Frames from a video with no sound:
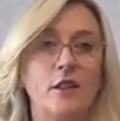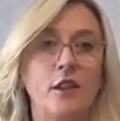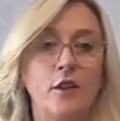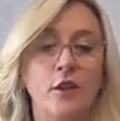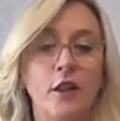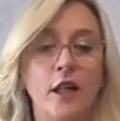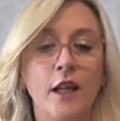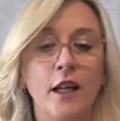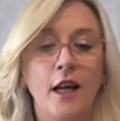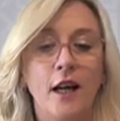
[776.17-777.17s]
So,
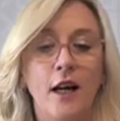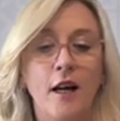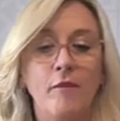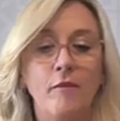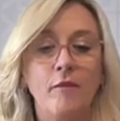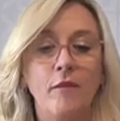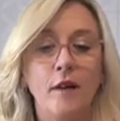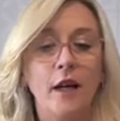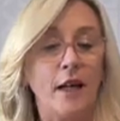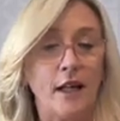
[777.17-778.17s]
and
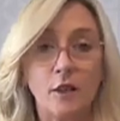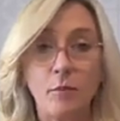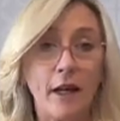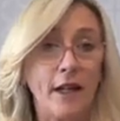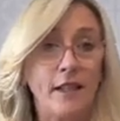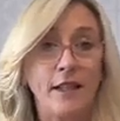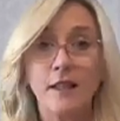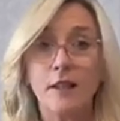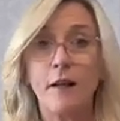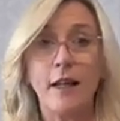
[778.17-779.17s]
I
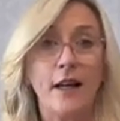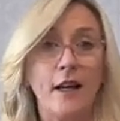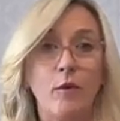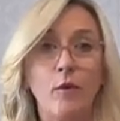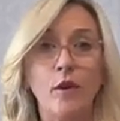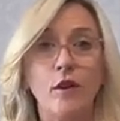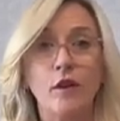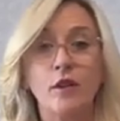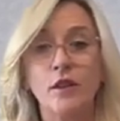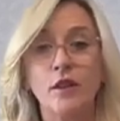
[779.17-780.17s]
explain how it
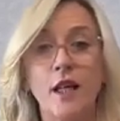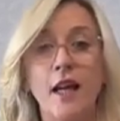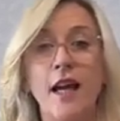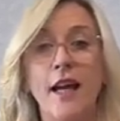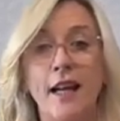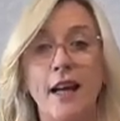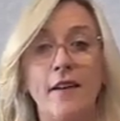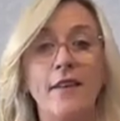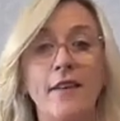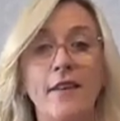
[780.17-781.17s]
works and
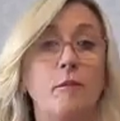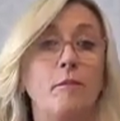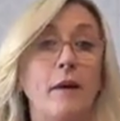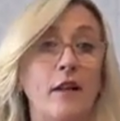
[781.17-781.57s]
how that would